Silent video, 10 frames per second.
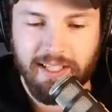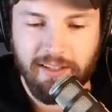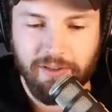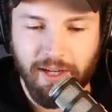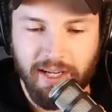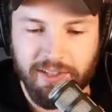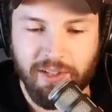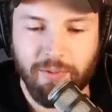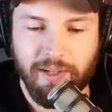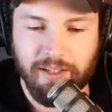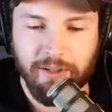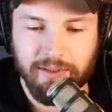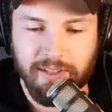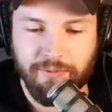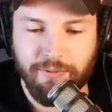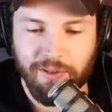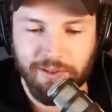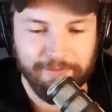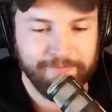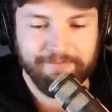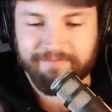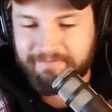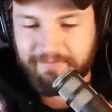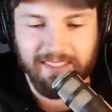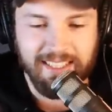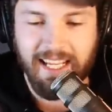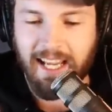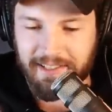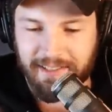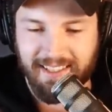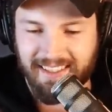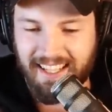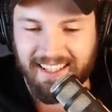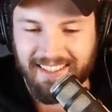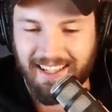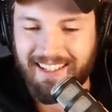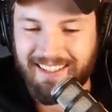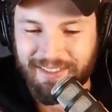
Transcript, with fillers: or take the trash out when I notice it's full. Yes, that is one